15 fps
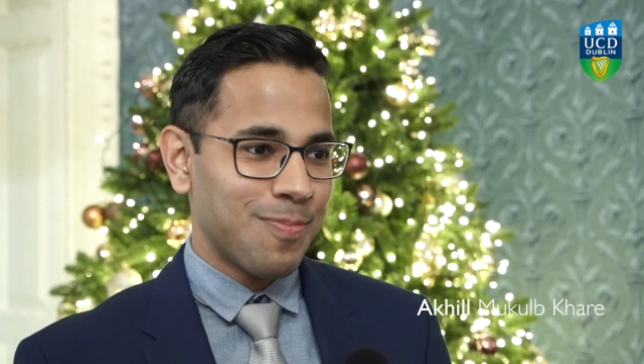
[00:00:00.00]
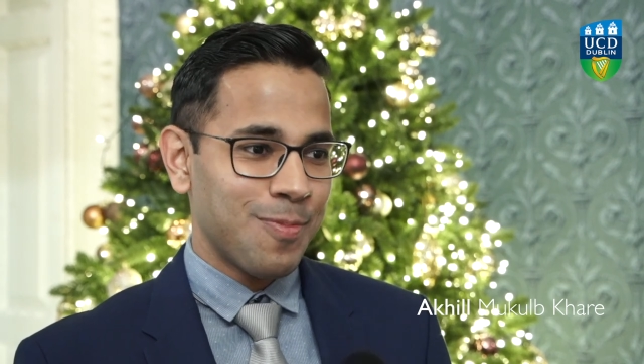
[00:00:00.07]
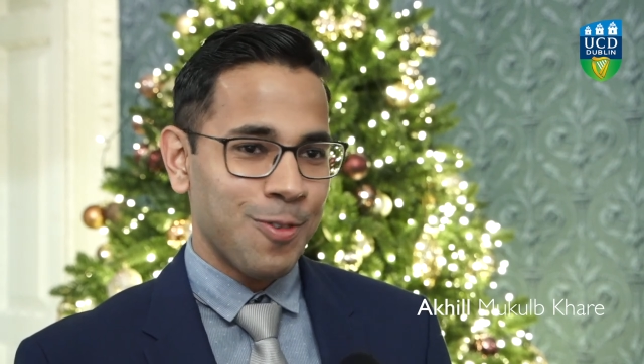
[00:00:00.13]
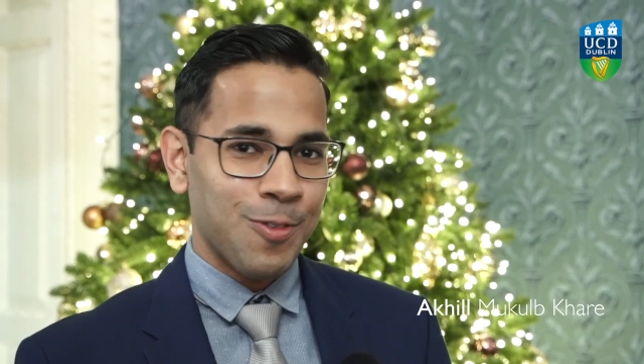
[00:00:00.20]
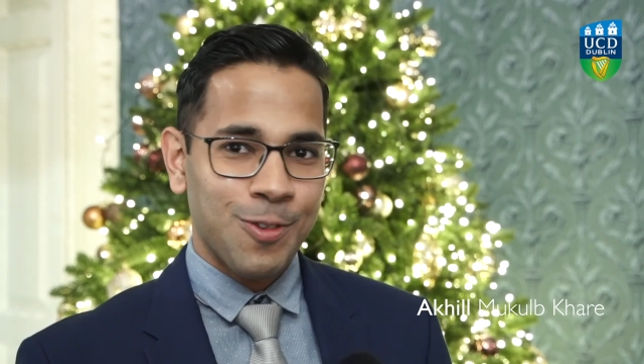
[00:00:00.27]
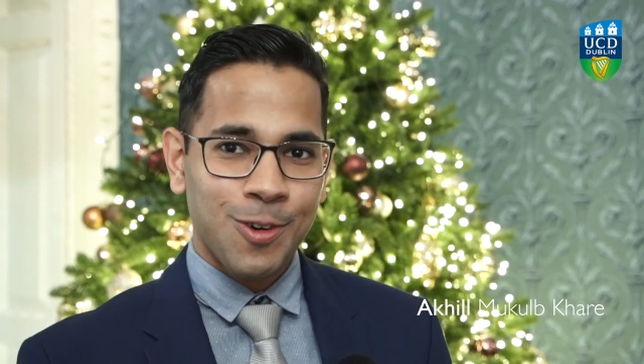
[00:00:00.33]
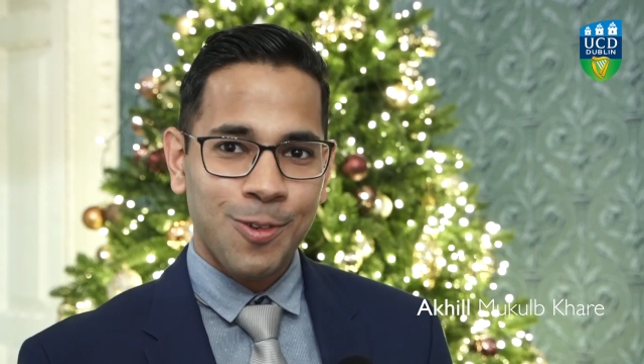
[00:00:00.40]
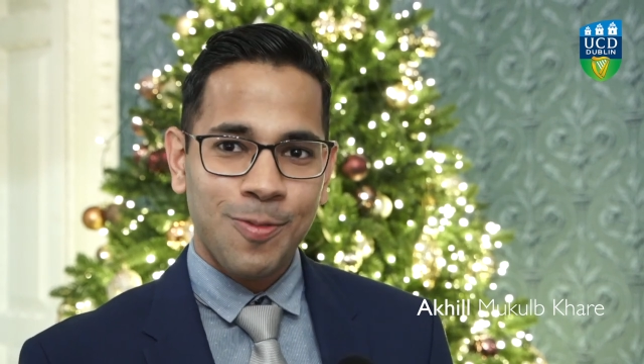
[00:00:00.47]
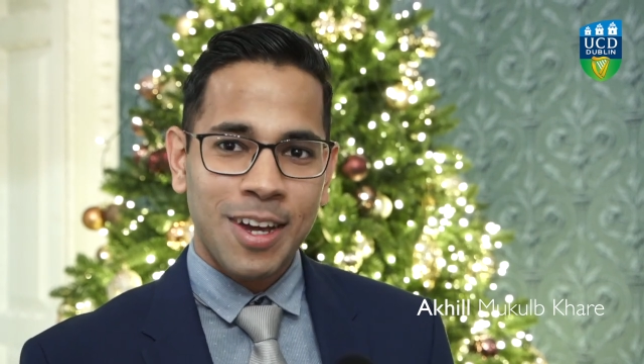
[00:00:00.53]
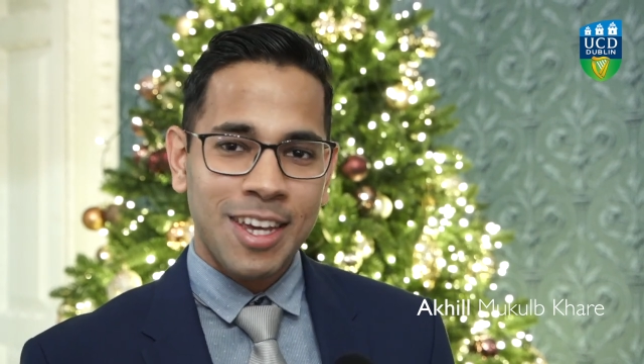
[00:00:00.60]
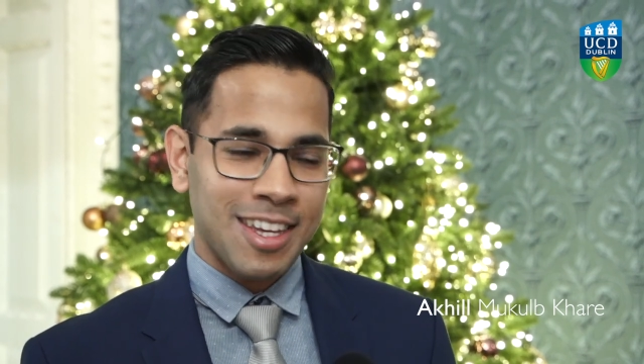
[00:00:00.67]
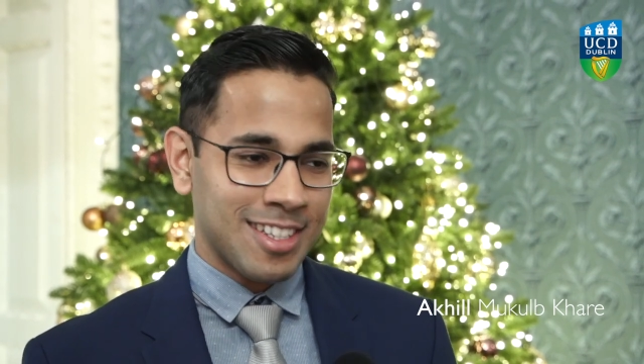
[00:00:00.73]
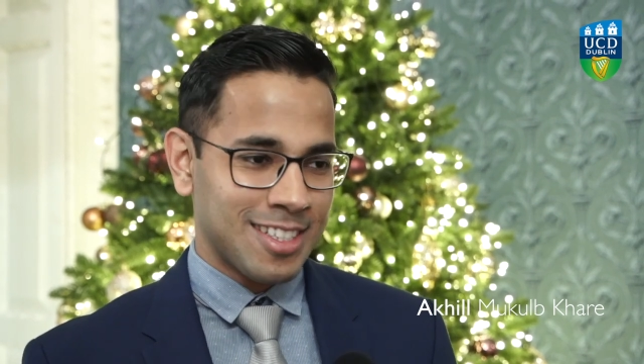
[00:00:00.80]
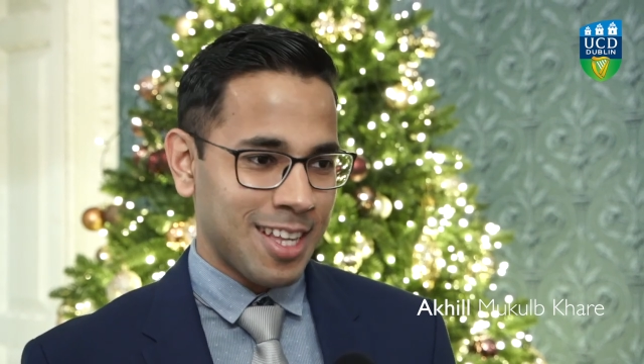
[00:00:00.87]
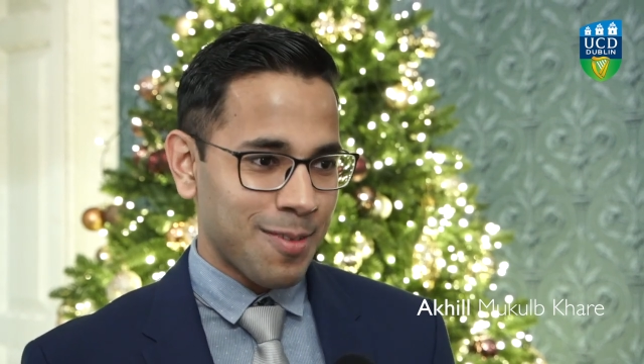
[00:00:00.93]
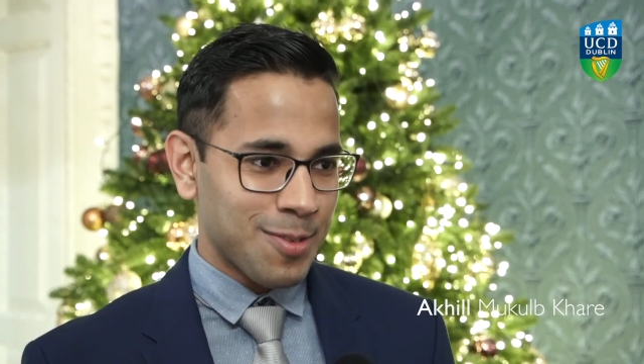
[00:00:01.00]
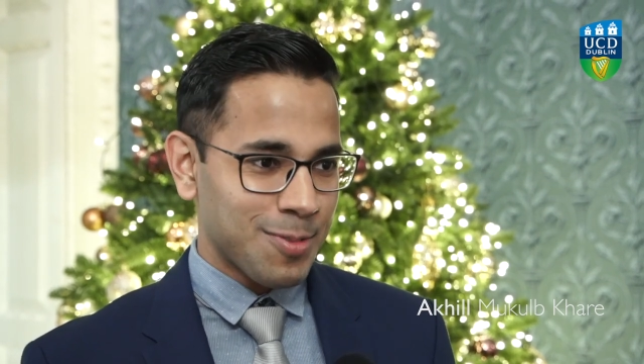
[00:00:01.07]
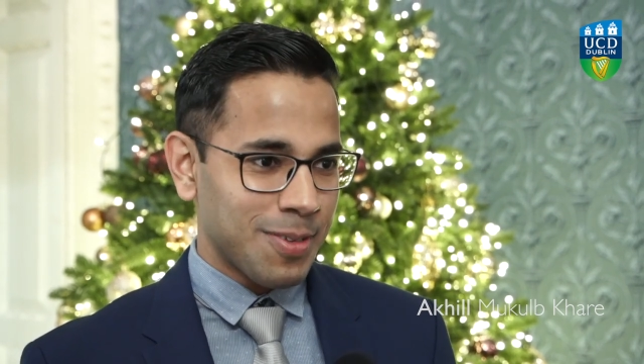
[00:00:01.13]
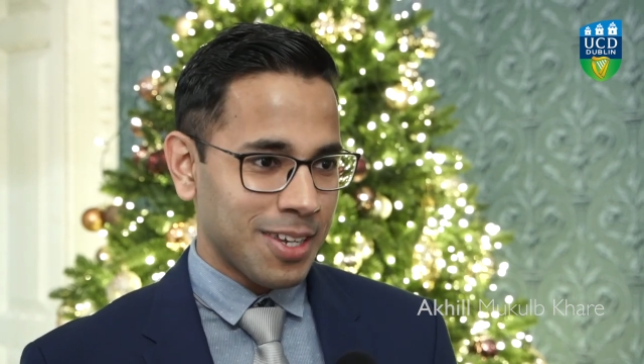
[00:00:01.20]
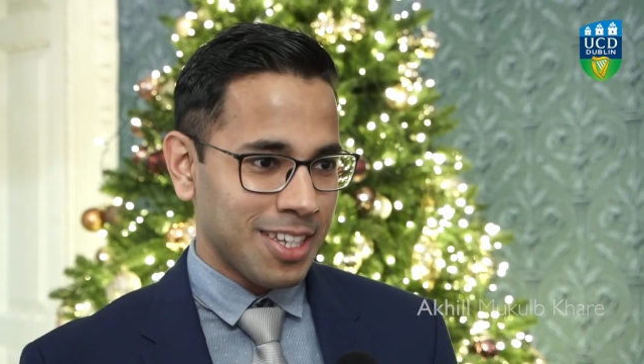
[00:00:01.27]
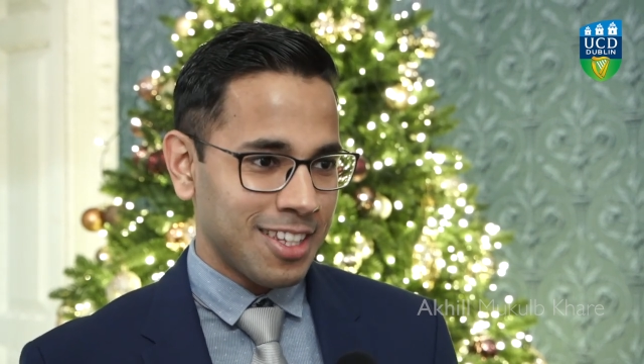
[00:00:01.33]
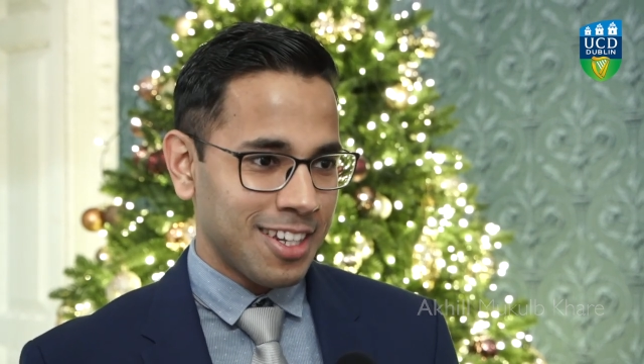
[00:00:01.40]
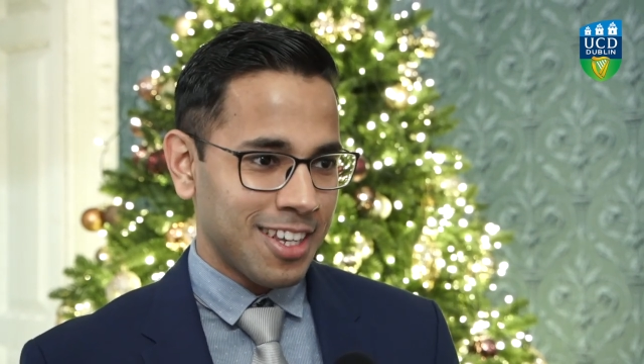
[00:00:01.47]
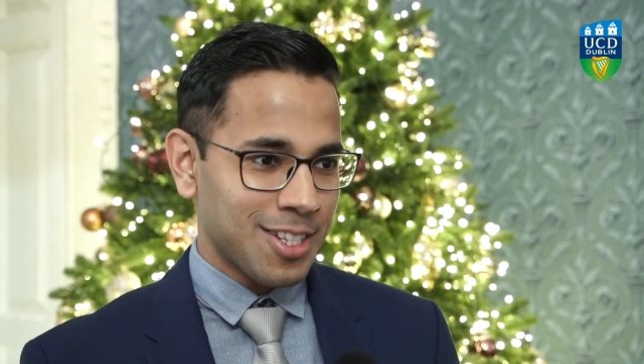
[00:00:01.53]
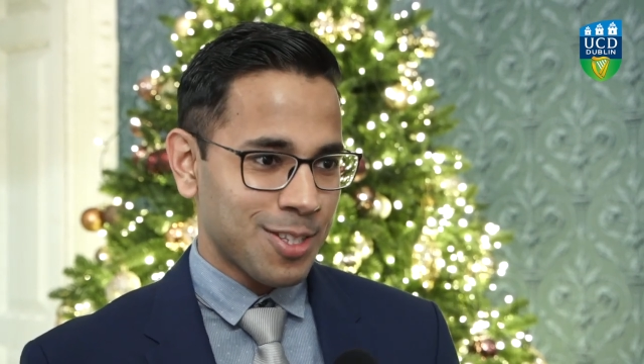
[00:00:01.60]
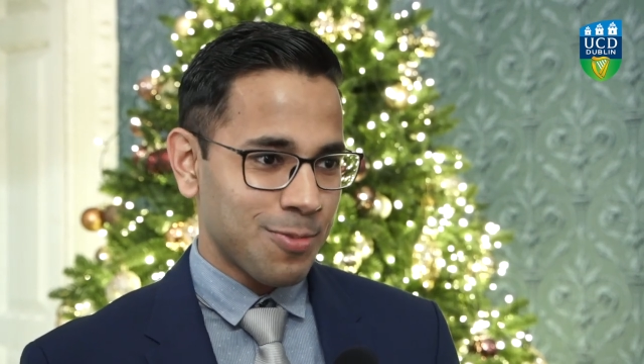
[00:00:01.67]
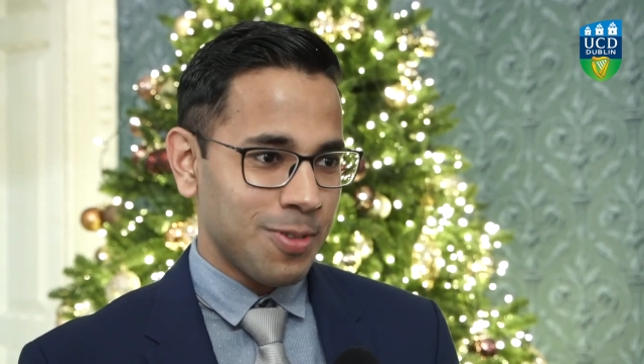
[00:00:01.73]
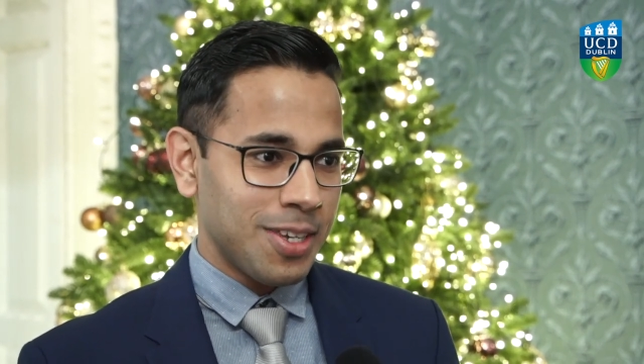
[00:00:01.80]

before my exams begin the next